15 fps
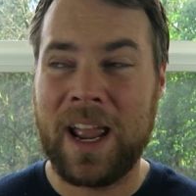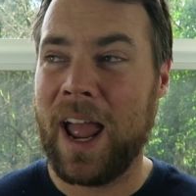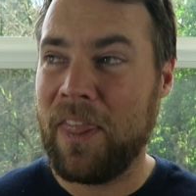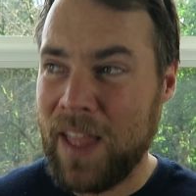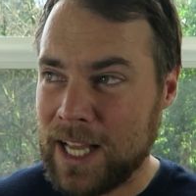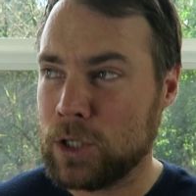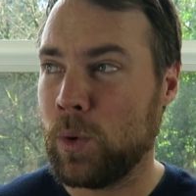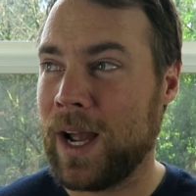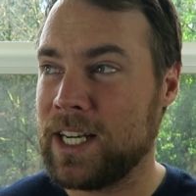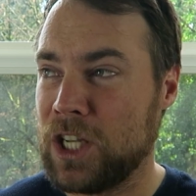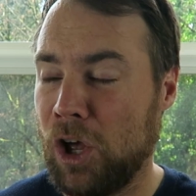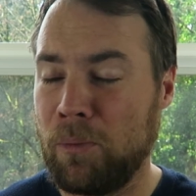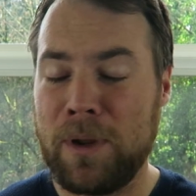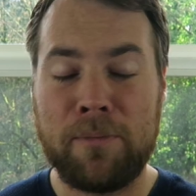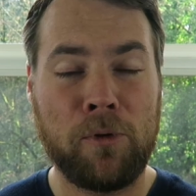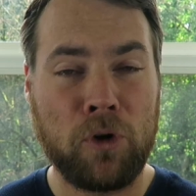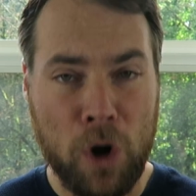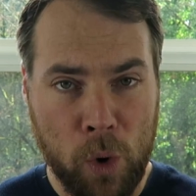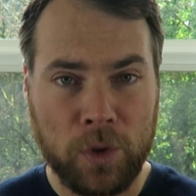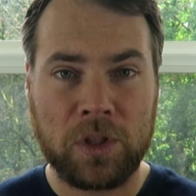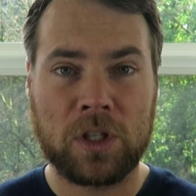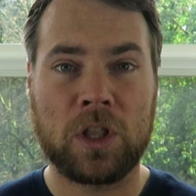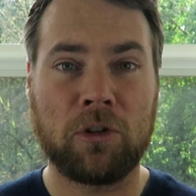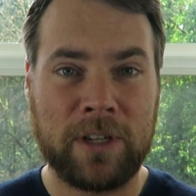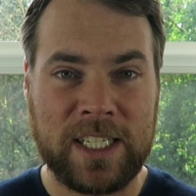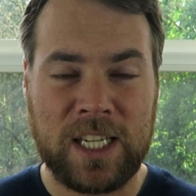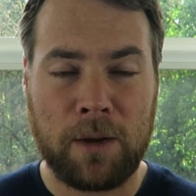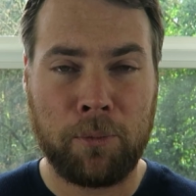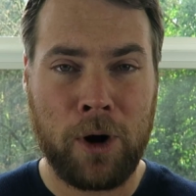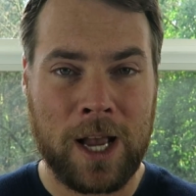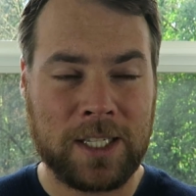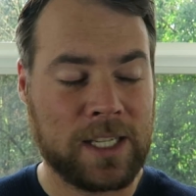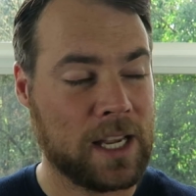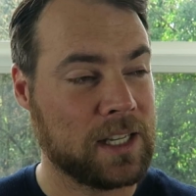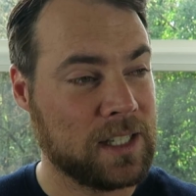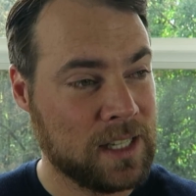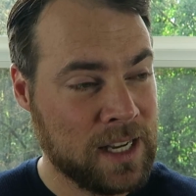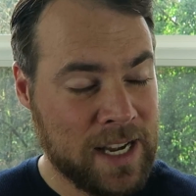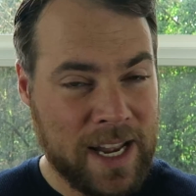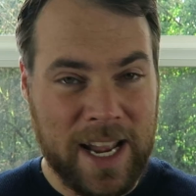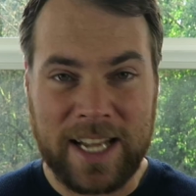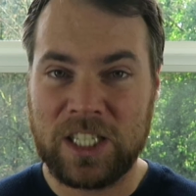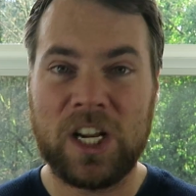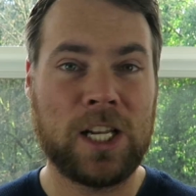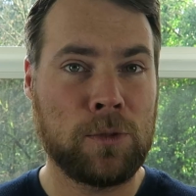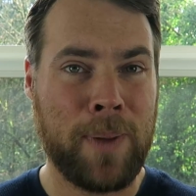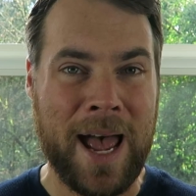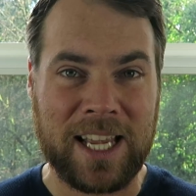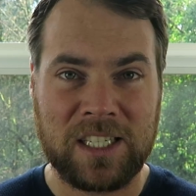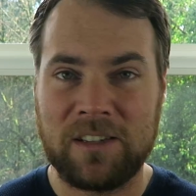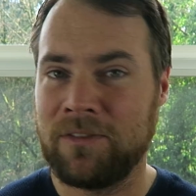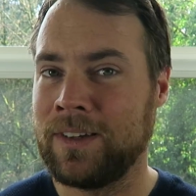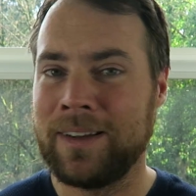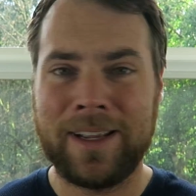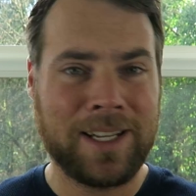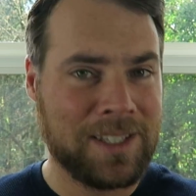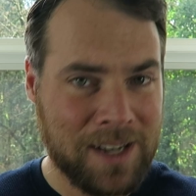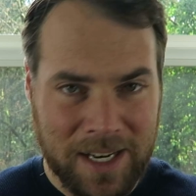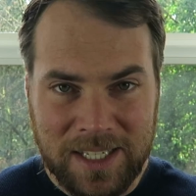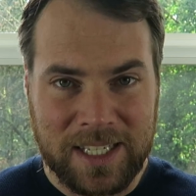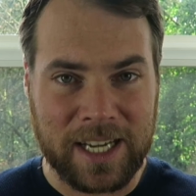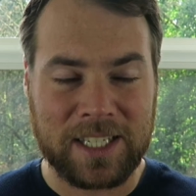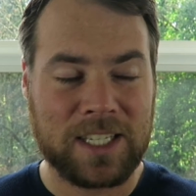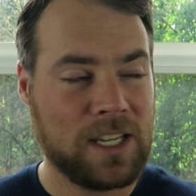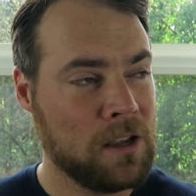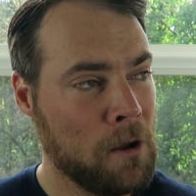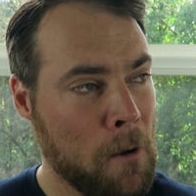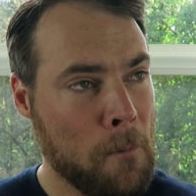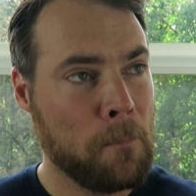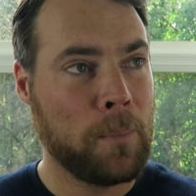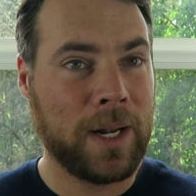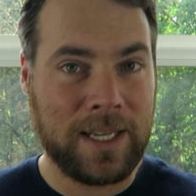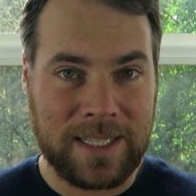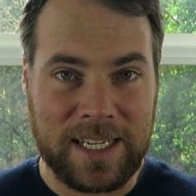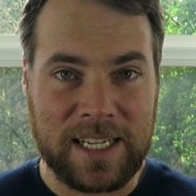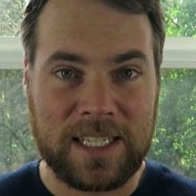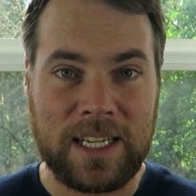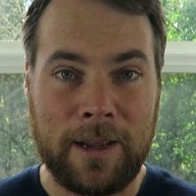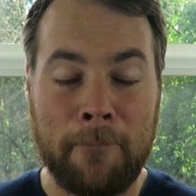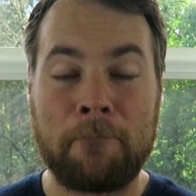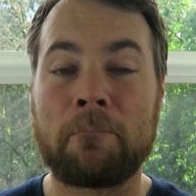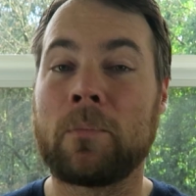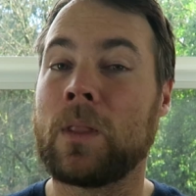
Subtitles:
And that's why I tell people go with the 3-step process. It's not as passive, it's not as sexy, but it's easy.